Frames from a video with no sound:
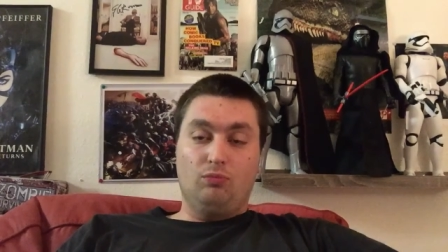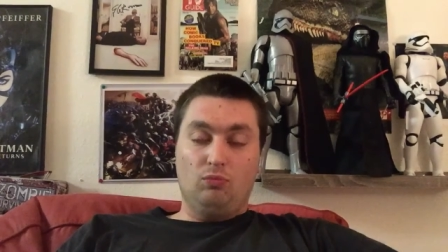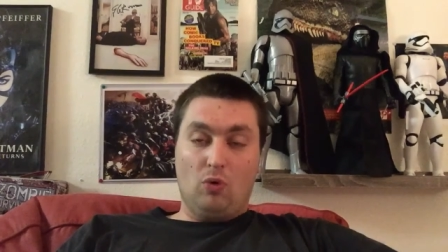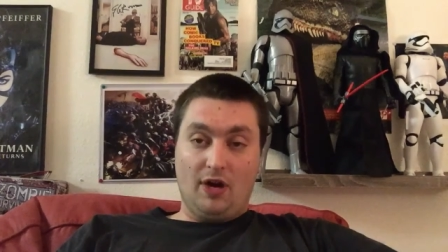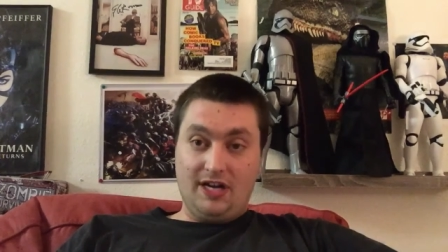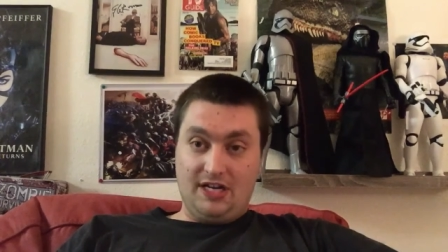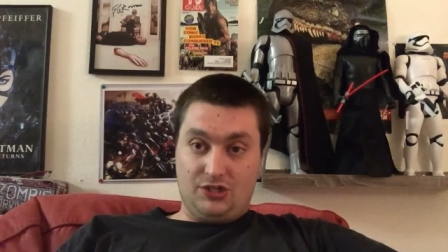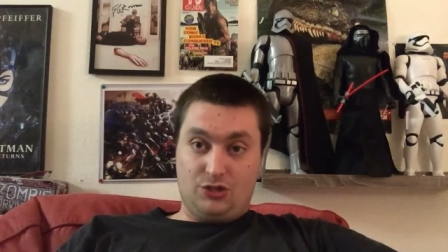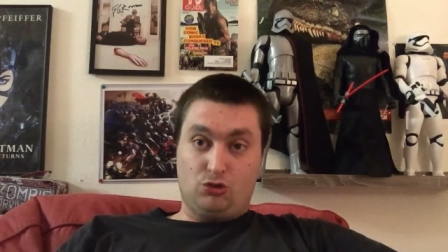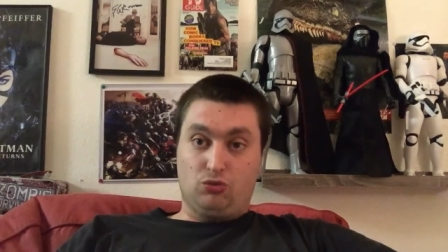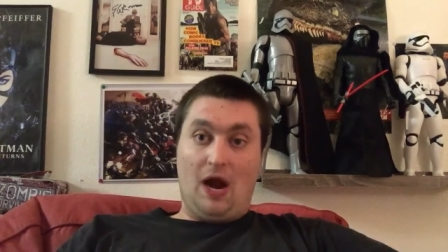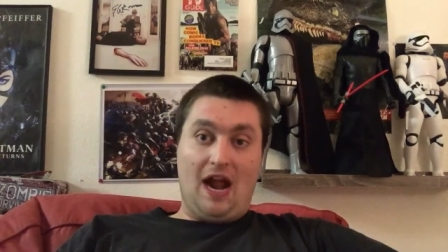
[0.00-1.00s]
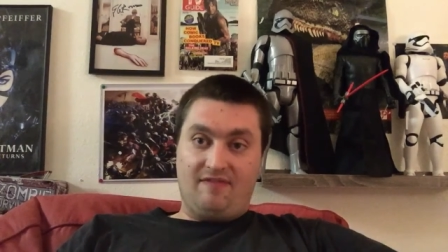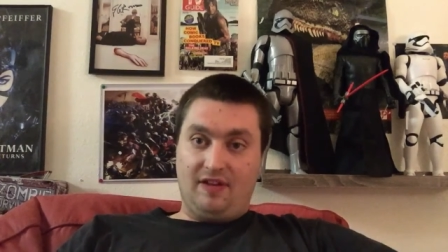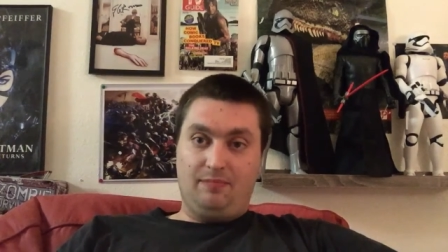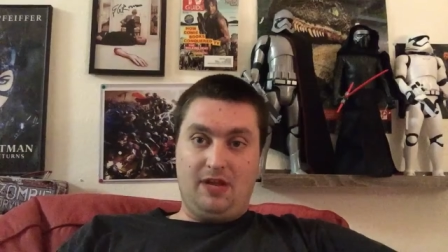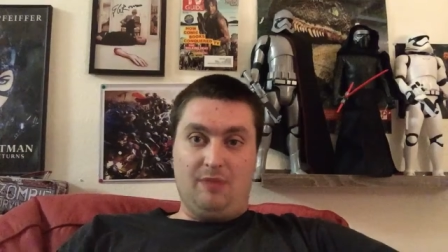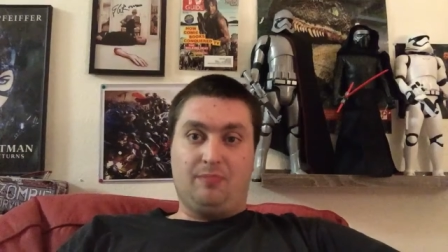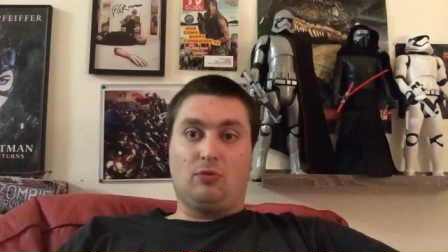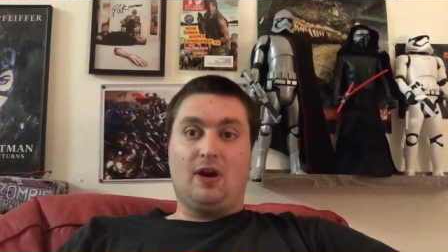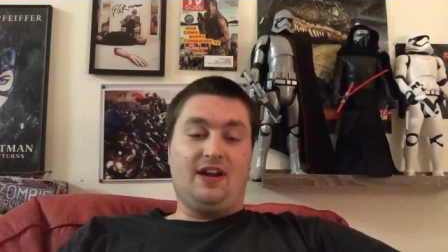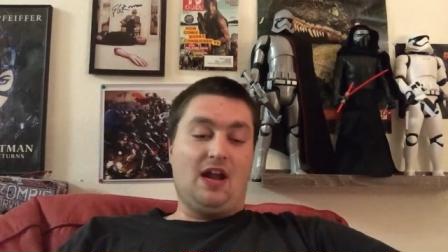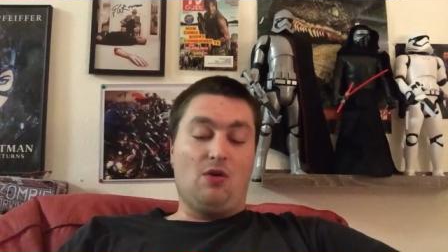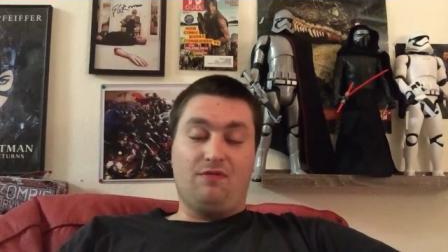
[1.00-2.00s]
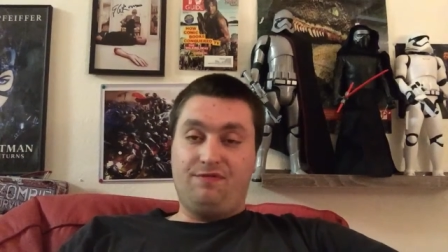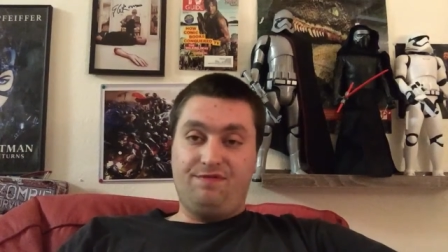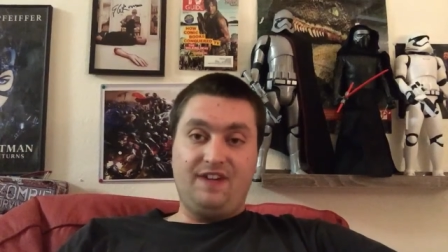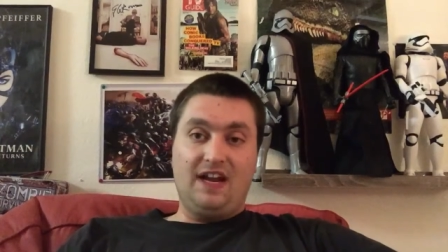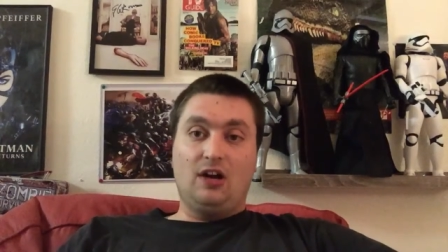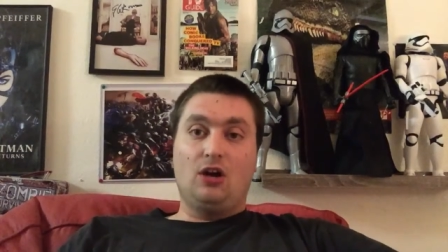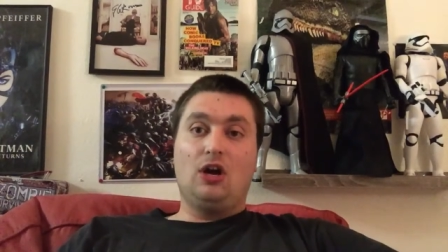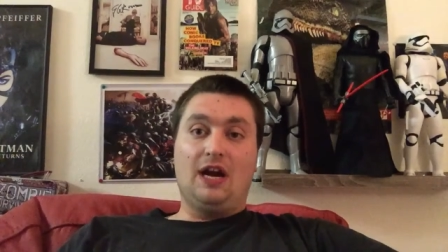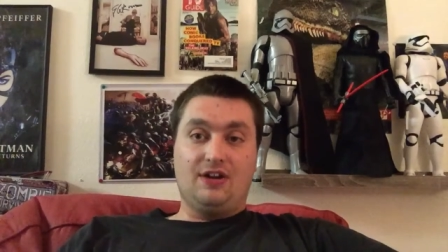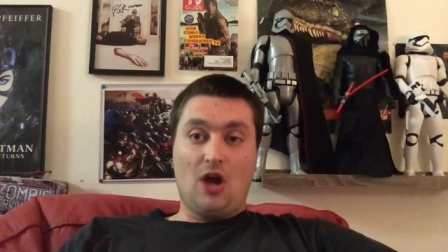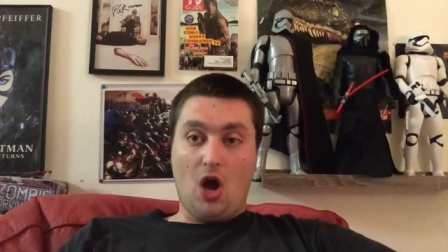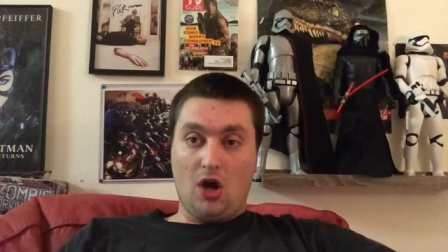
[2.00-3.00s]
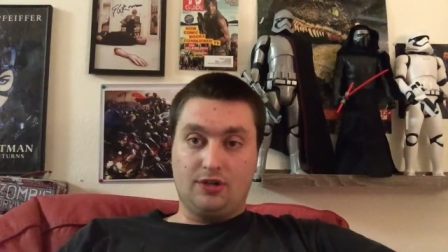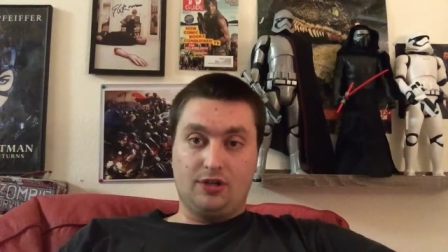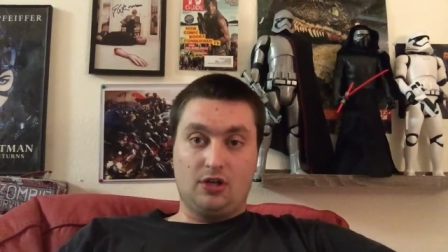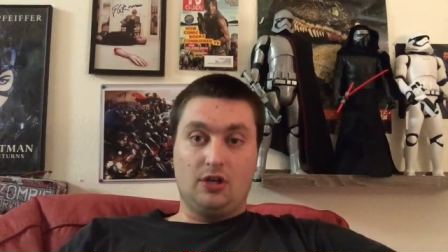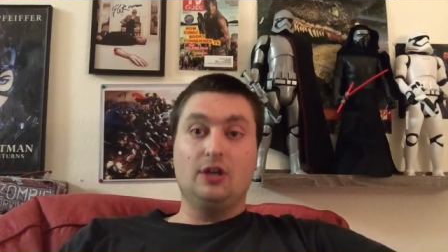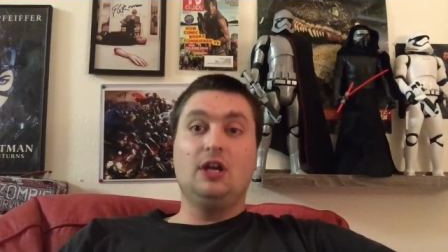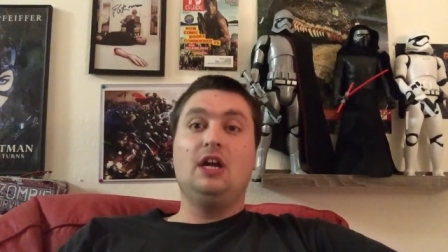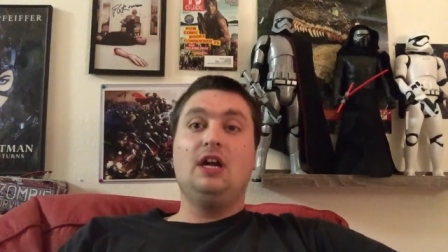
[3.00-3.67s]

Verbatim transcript: what is driving people right now fear and hunger